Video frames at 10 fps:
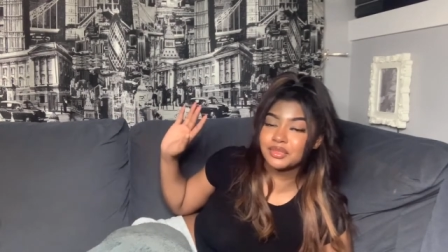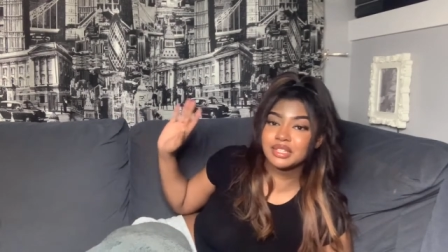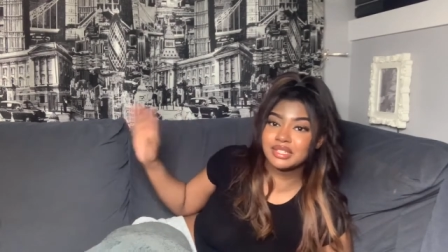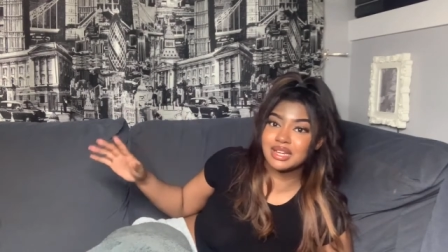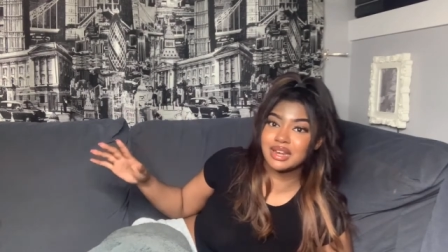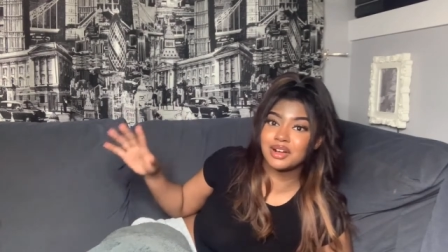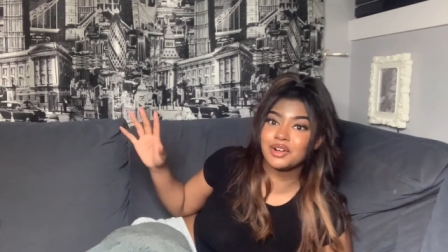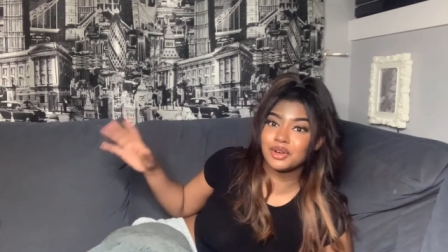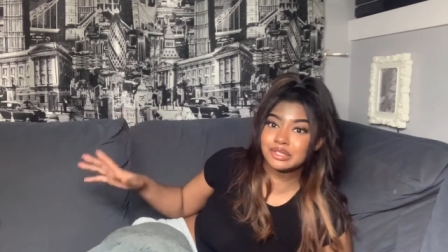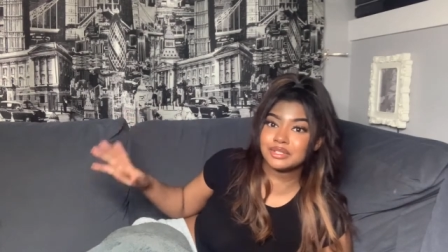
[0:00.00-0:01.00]
Danielle
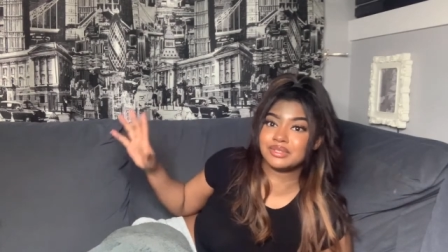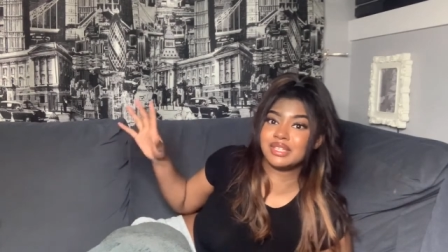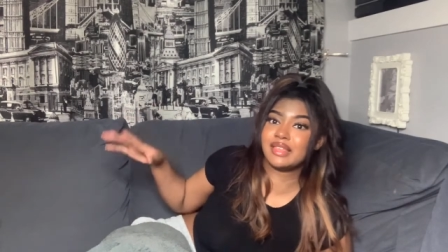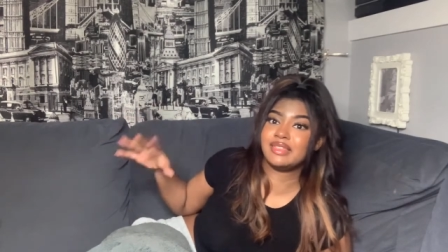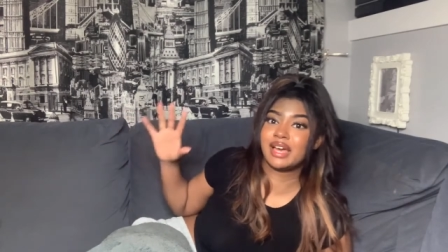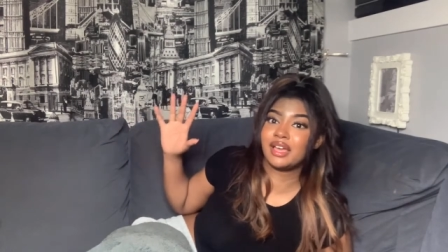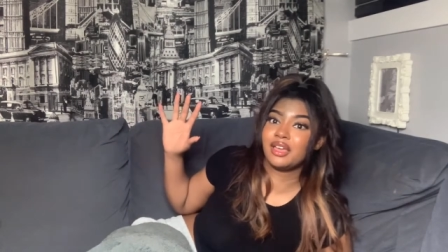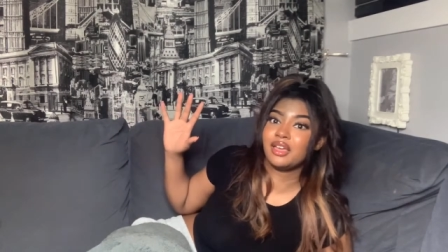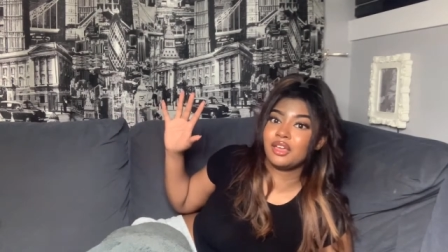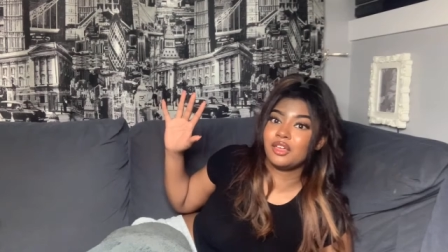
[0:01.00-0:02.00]
also said that
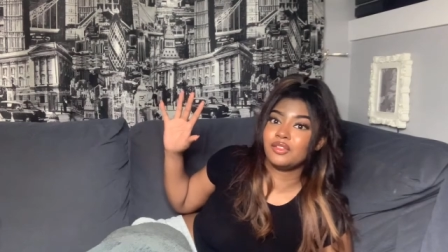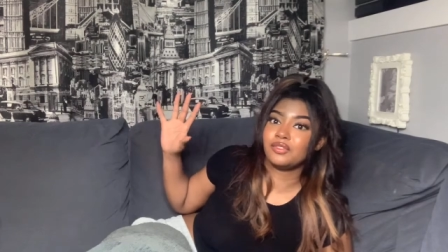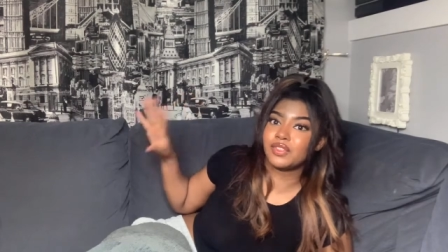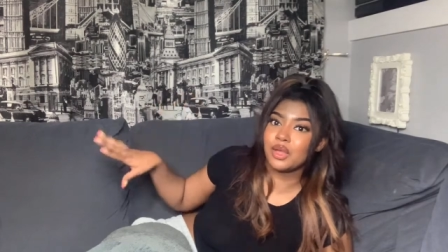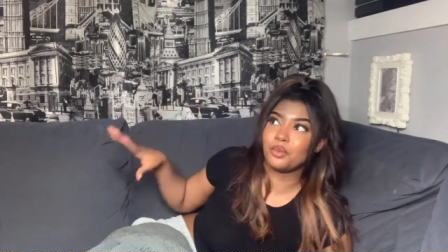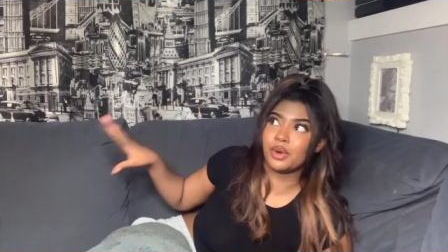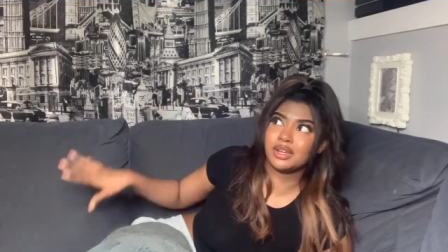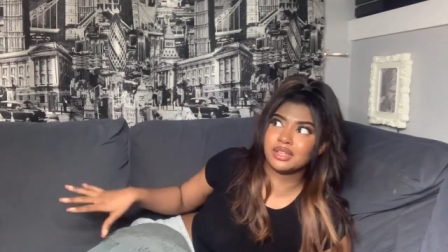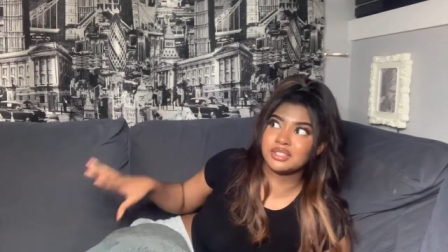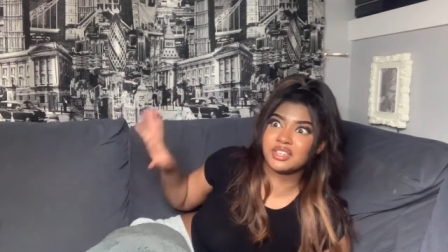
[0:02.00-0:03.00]
they
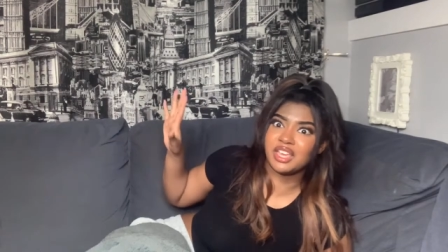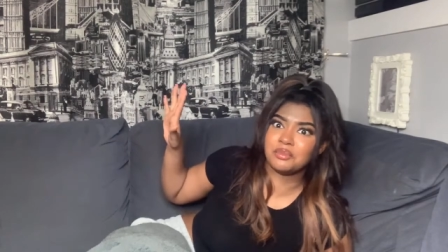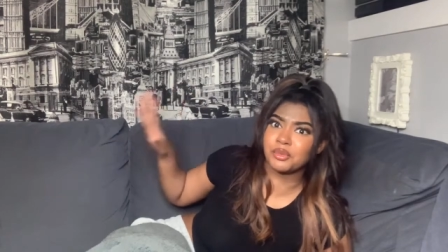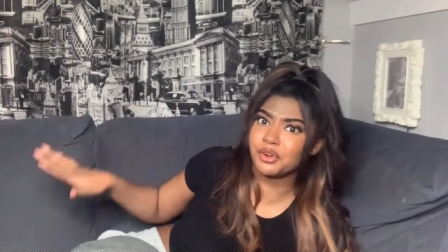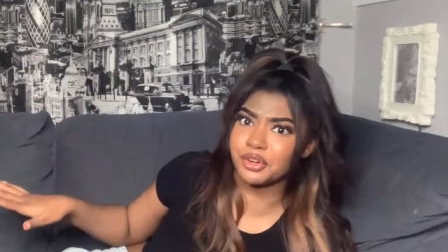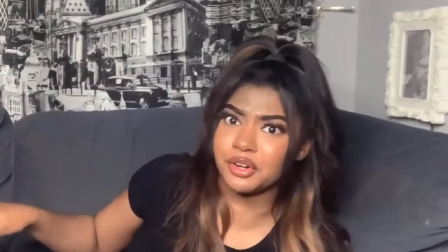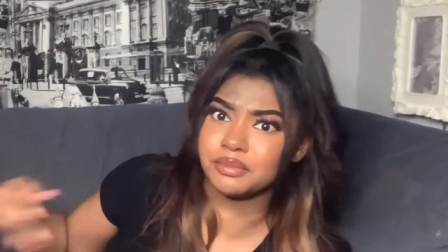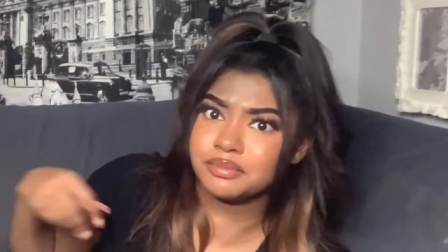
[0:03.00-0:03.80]
witnessed a murder.